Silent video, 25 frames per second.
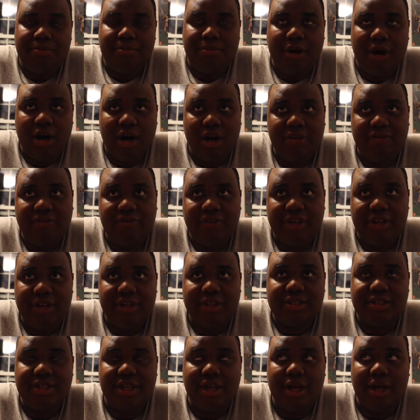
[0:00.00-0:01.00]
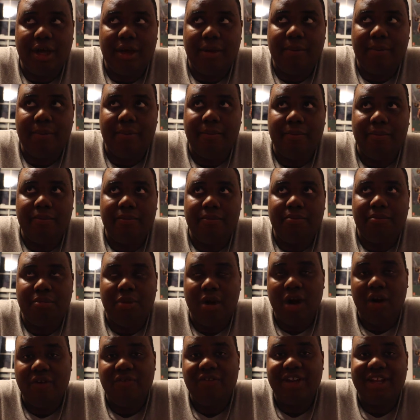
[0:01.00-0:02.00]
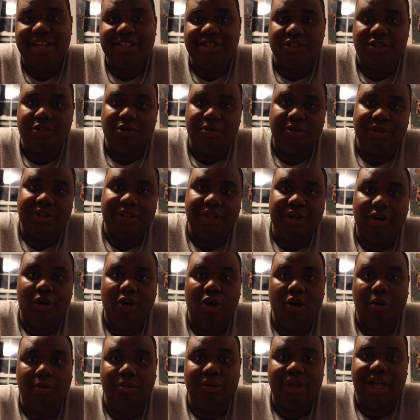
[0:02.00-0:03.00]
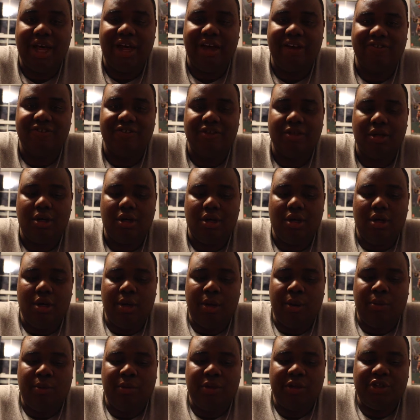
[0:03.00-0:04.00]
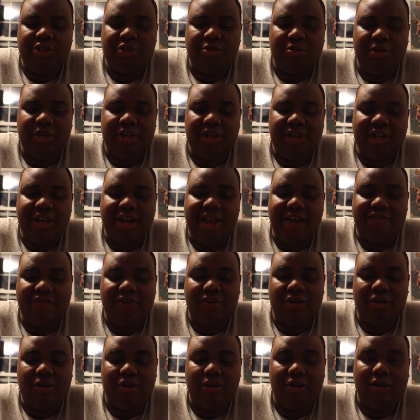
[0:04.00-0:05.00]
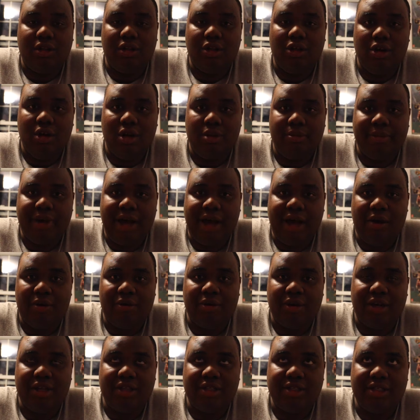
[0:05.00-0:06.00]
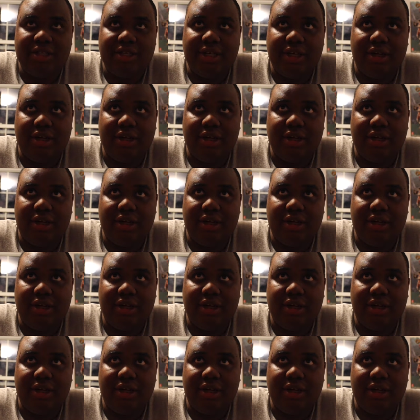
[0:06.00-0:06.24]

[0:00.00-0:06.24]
Part of it has to do with their home lives, which we never learn about in